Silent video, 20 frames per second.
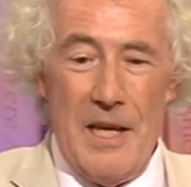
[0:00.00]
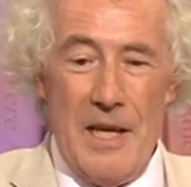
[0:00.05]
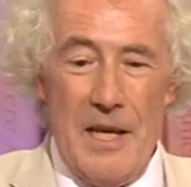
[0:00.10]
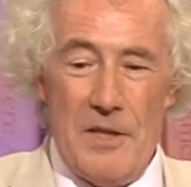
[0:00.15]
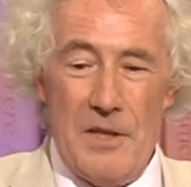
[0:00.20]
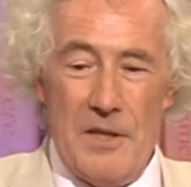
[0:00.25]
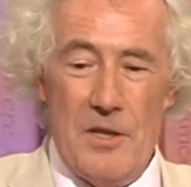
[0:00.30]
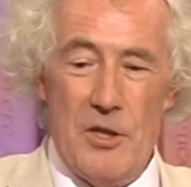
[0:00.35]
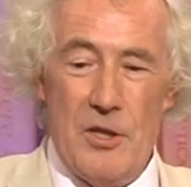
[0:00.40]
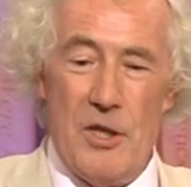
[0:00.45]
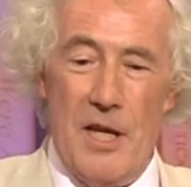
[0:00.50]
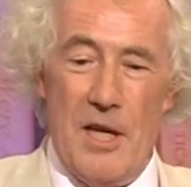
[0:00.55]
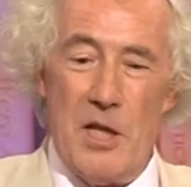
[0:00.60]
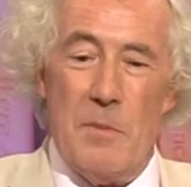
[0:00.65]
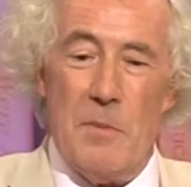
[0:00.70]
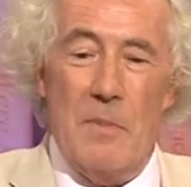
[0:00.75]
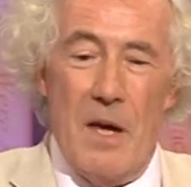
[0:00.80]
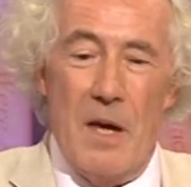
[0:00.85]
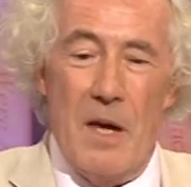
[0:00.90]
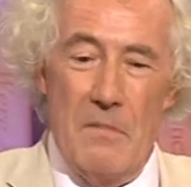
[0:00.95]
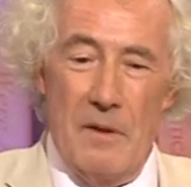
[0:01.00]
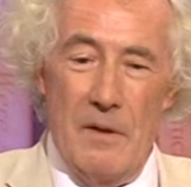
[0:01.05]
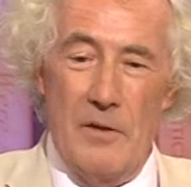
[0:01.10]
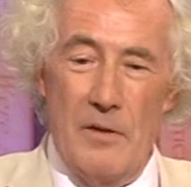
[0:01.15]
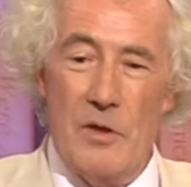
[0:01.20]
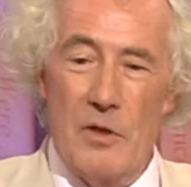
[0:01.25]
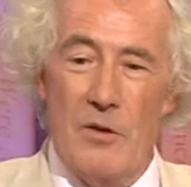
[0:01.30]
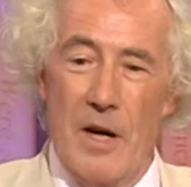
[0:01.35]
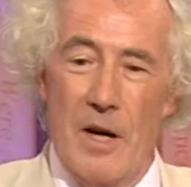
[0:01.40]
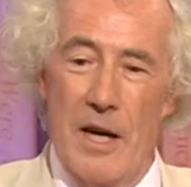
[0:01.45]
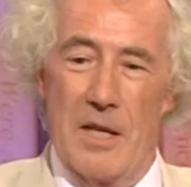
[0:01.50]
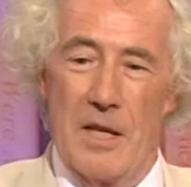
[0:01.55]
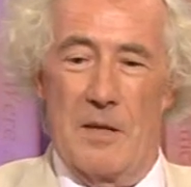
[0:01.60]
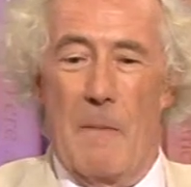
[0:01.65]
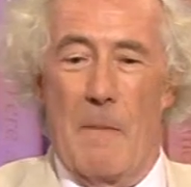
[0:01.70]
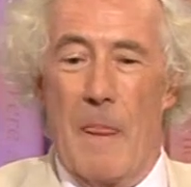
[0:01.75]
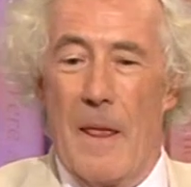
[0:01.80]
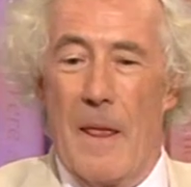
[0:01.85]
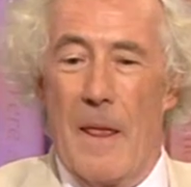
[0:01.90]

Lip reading: is that Shakespeare moves straight